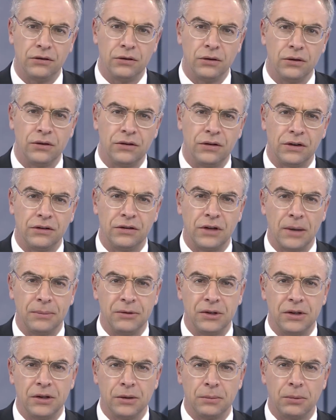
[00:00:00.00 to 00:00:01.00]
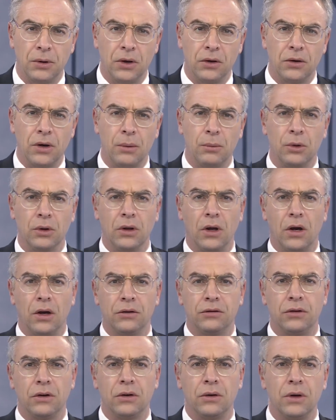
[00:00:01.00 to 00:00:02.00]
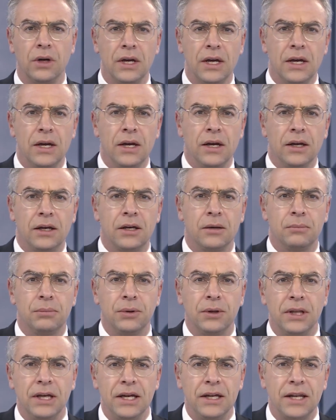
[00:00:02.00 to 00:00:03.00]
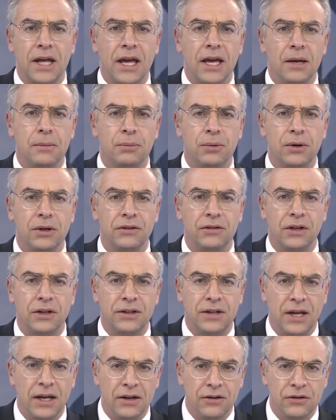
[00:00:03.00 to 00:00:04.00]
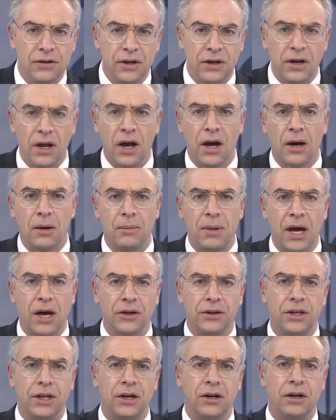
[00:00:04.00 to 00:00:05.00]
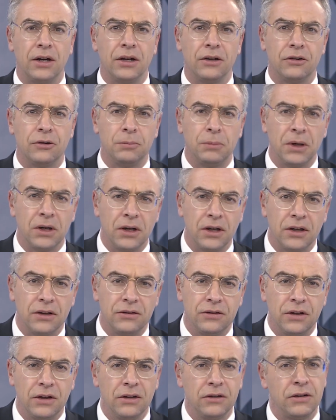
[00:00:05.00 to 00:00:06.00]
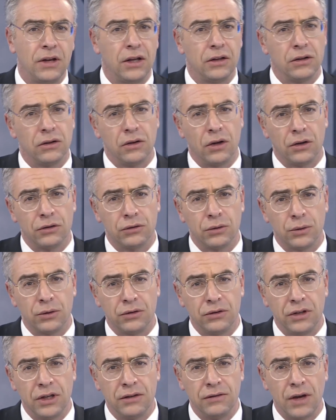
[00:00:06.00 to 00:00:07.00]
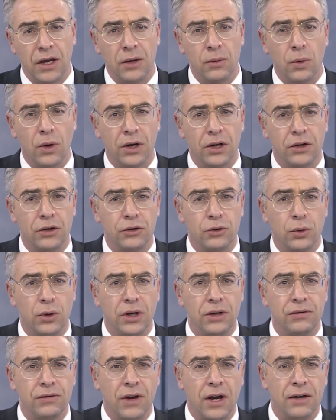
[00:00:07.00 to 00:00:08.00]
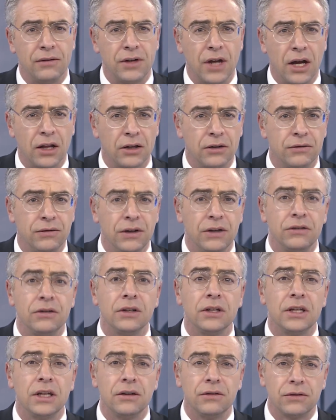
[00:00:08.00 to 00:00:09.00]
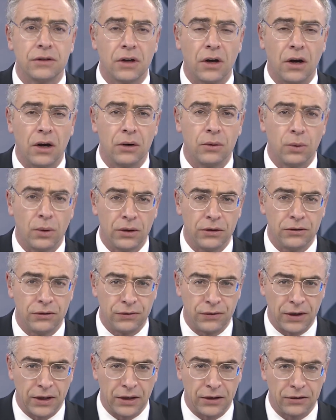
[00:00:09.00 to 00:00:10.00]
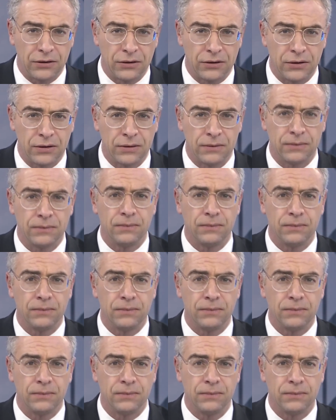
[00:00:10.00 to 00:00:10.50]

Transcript: Students accepted to the program will also complete a presentation about their experiences, and they'll also receive a $125 Visa gift card once finished.